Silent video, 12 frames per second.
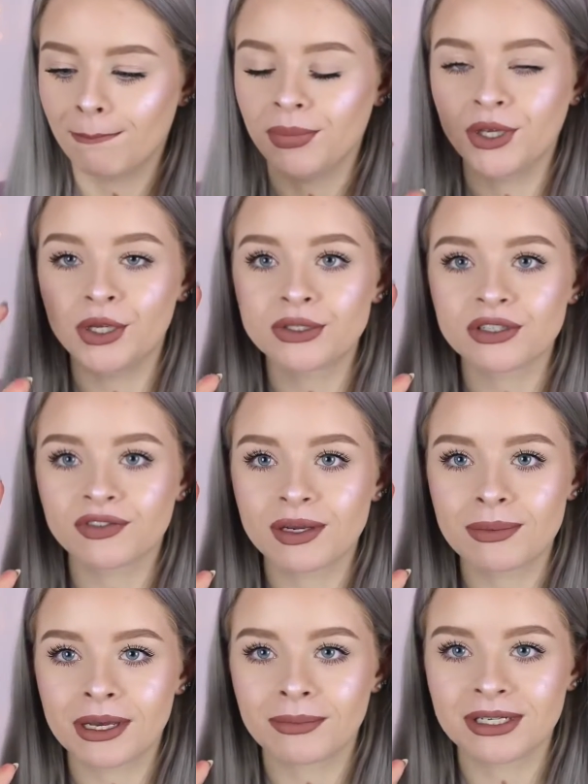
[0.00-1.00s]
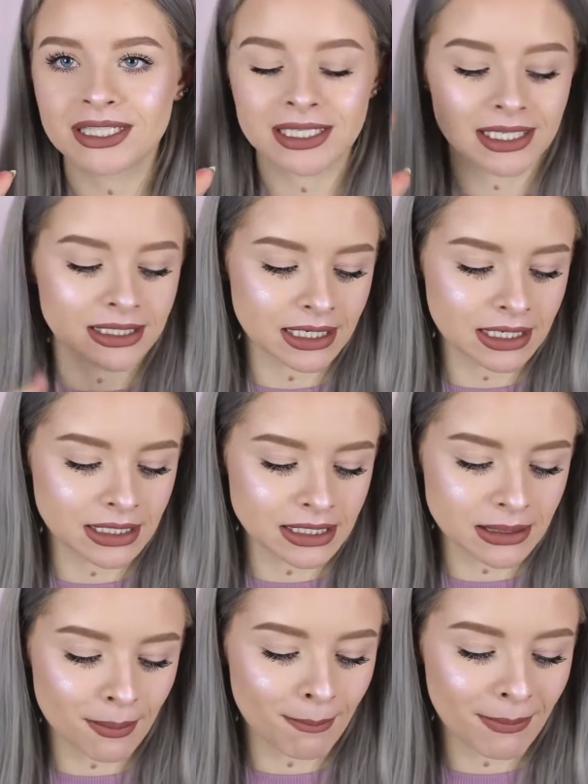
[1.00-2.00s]
beautifully pigmented
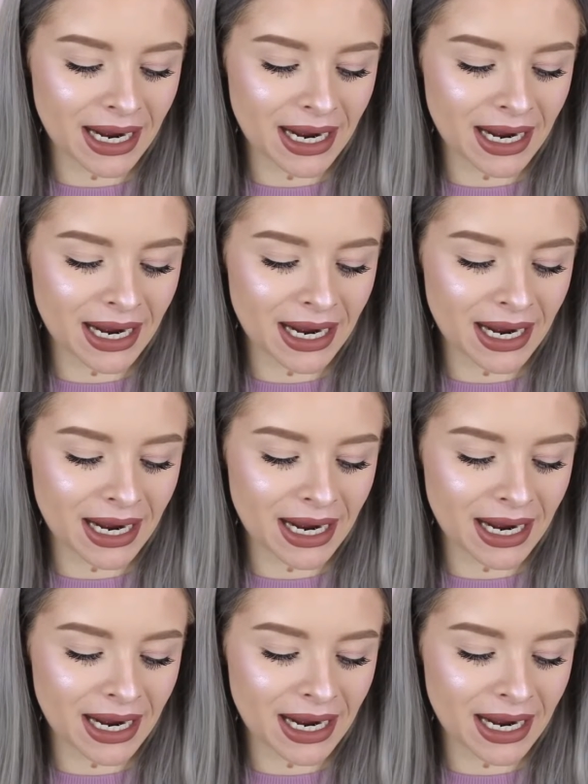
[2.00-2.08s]
and